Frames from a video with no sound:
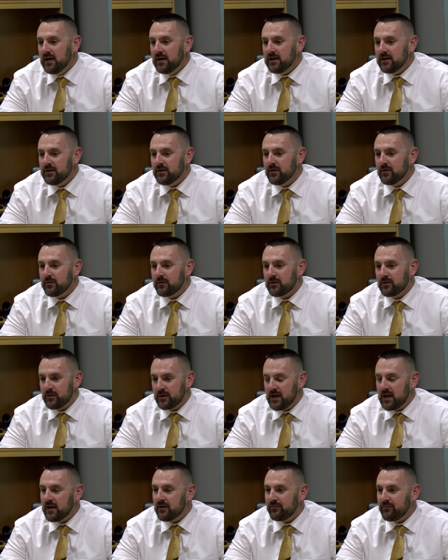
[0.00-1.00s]
you know,
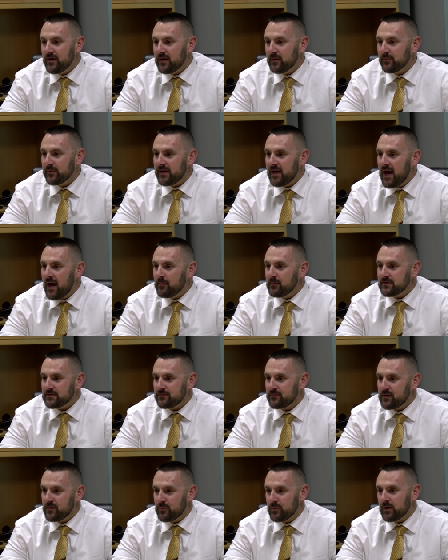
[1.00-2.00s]
create a family
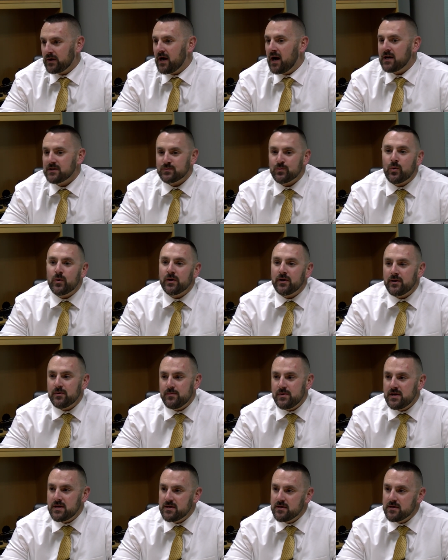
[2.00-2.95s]
atmosphere where guys wanted to be